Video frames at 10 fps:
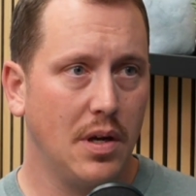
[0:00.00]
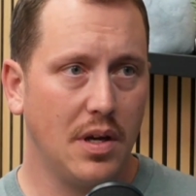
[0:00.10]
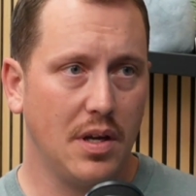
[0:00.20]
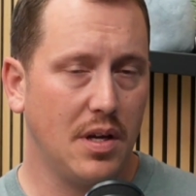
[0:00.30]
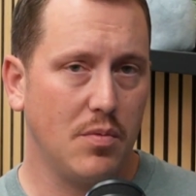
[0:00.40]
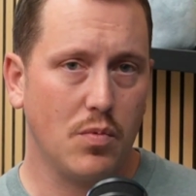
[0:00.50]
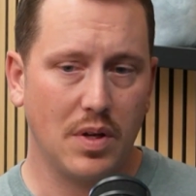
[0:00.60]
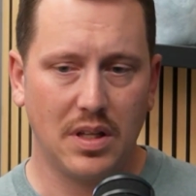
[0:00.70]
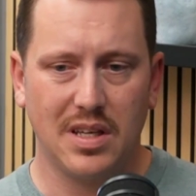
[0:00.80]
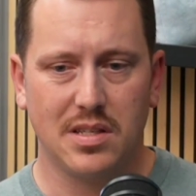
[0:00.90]
It
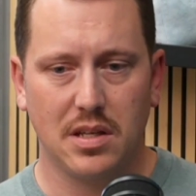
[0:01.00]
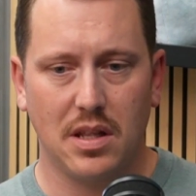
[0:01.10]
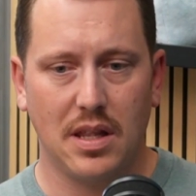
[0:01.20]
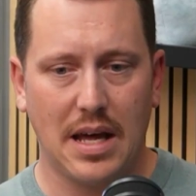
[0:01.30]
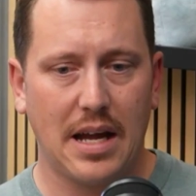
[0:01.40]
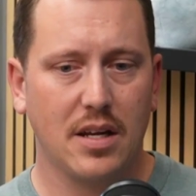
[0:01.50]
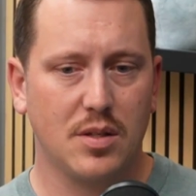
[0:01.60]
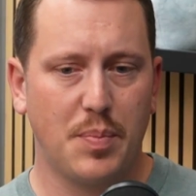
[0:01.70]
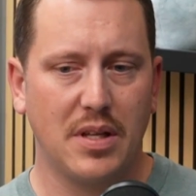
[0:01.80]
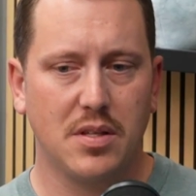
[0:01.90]
really isn't that
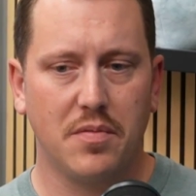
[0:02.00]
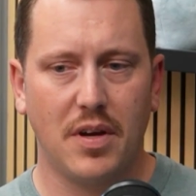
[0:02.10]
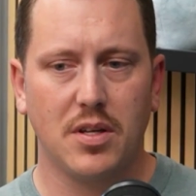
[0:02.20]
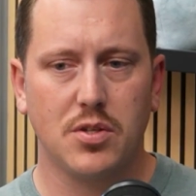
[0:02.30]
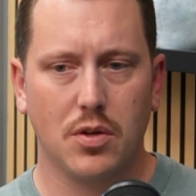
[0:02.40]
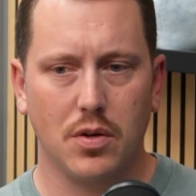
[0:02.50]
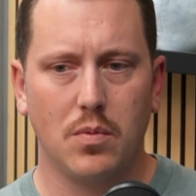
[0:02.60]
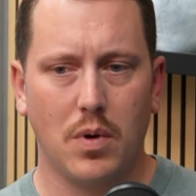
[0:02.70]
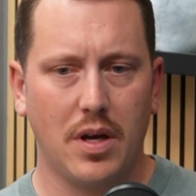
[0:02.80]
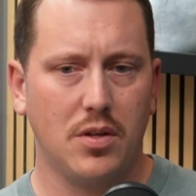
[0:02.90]
expensive, and it's a good
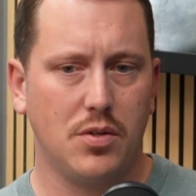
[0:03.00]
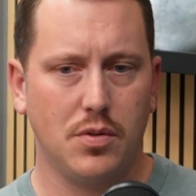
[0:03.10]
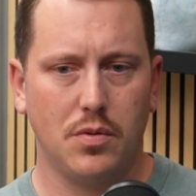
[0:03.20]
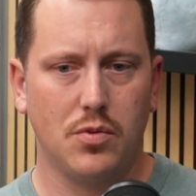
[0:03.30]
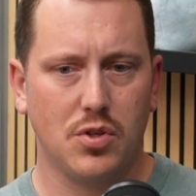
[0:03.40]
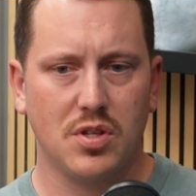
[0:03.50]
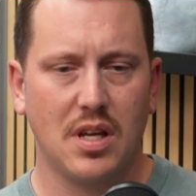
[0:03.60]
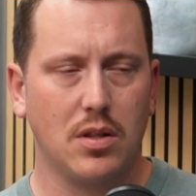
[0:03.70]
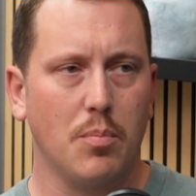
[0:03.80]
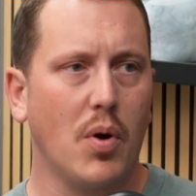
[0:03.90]
way to just
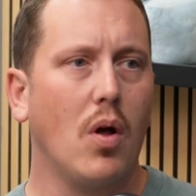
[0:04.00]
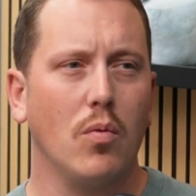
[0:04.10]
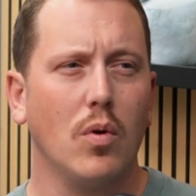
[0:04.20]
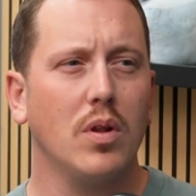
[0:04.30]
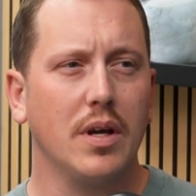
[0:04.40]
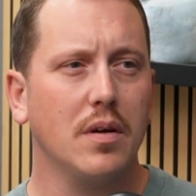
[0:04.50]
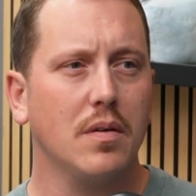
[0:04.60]
get the ball rolling.